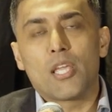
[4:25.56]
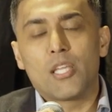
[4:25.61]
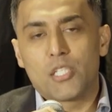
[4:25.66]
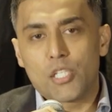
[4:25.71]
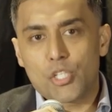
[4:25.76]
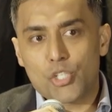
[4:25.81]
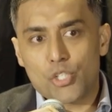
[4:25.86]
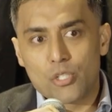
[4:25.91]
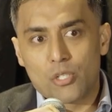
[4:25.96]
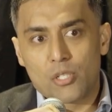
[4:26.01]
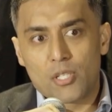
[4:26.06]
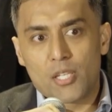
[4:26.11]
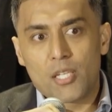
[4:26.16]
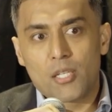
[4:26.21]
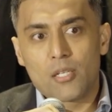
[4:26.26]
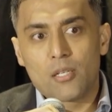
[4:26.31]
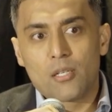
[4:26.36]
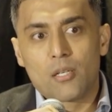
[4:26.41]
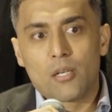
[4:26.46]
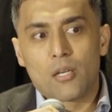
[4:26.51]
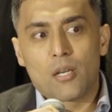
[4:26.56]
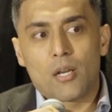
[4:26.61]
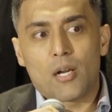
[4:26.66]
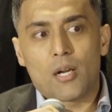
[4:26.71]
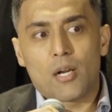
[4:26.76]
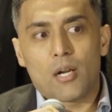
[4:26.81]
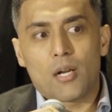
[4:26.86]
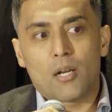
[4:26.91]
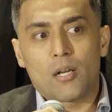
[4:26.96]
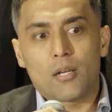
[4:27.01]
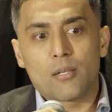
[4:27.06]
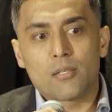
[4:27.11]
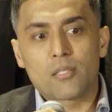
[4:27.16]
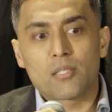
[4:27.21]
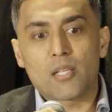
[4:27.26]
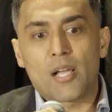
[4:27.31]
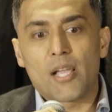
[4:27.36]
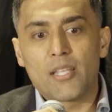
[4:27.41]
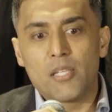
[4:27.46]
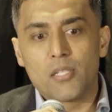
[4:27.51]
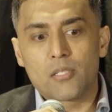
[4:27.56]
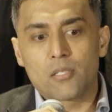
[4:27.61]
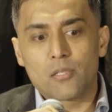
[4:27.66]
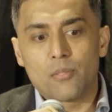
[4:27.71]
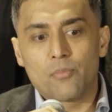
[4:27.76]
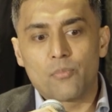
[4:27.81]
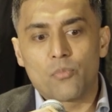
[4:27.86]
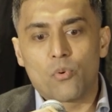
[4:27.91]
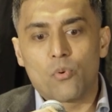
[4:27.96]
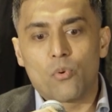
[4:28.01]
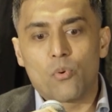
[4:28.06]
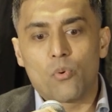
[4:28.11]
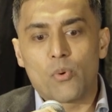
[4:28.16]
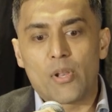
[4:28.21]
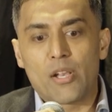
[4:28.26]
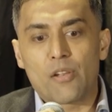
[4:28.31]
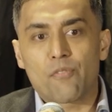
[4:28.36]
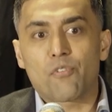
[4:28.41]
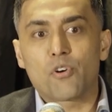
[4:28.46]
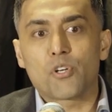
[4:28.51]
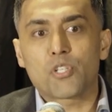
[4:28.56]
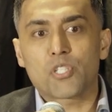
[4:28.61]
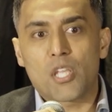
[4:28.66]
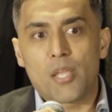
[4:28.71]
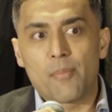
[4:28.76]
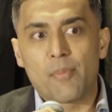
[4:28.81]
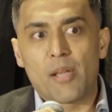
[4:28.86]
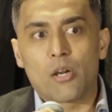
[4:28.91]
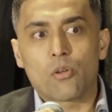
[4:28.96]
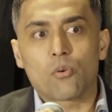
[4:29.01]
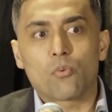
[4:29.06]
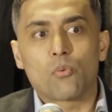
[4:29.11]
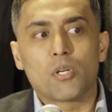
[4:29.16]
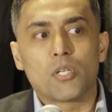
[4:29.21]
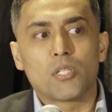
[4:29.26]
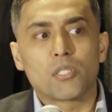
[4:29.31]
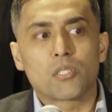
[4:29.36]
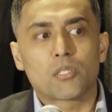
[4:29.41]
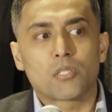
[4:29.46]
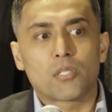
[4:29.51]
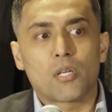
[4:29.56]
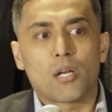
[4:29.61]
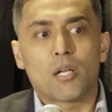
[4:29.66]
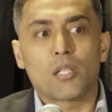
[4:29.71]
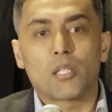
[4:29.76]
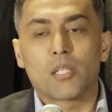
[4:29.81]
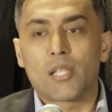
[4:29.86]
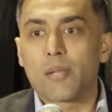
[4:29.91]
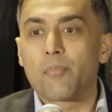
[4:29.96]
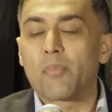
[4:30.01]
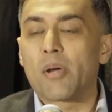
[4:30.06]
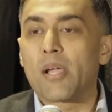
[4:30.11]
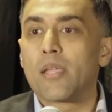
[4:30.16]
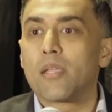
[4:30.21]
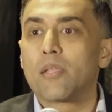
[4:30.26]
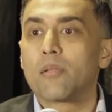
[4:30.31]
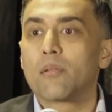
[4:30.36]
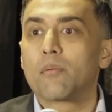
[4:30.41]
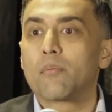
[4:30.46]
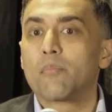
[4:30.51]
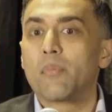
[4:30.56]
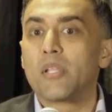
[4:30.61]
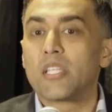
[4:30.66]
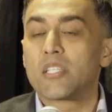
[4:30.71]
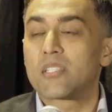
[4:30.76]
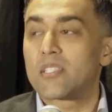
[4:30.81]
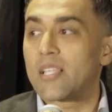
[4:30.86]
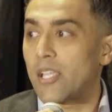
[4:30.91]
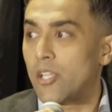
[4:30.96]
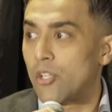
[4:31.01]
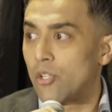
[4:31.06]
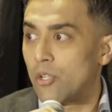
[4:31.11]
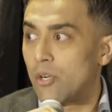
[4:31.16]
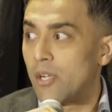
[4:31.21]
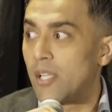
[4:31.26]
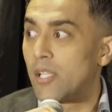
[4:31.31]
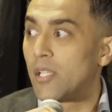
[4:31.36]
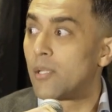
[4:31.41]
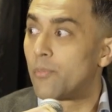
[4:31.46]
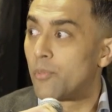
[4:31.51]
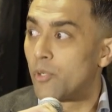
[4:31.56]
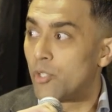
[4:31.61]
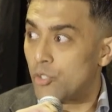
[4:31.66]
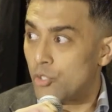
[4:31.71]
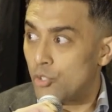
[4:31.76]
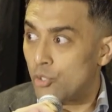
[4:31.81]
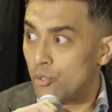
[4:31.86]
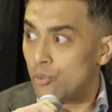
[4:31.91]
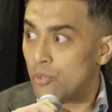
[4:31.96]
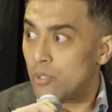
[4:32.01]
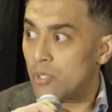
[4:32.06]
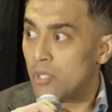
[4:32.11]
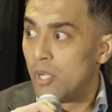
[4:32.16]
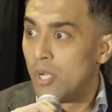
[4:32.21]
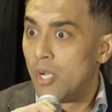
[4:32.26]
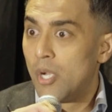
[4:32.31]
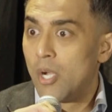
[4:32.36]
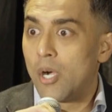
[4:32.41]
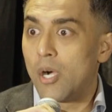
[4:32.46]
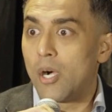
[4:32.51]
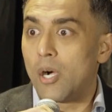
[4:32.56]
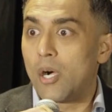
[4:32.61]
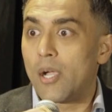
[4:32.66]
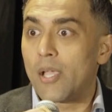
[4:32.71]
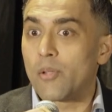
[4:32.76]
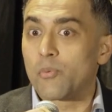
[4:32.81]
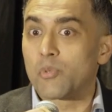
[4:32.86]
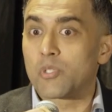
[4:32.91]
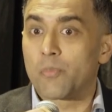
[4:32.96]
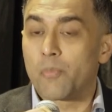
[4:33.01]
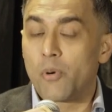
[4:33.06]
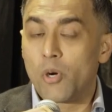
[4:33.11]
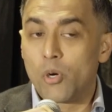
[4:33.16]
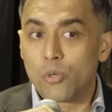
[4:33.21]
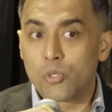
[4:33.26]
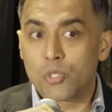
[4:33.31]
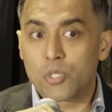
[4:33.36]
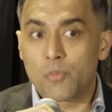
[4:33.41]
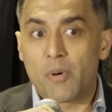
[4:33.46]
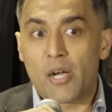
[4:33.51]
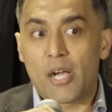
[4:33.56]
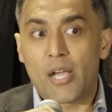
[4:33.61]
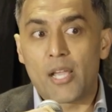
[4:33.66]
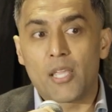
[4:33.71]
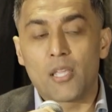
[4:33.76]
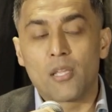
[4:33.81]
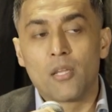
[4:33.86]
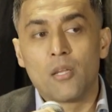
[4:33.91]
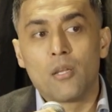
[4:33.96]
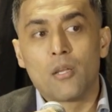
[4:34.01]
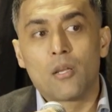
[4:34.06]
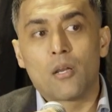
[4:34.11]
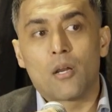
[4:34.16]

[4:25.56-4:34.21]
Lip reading: Additionally, Zionism, when it first came out, was led by many secular and liberal Jews and was opposed by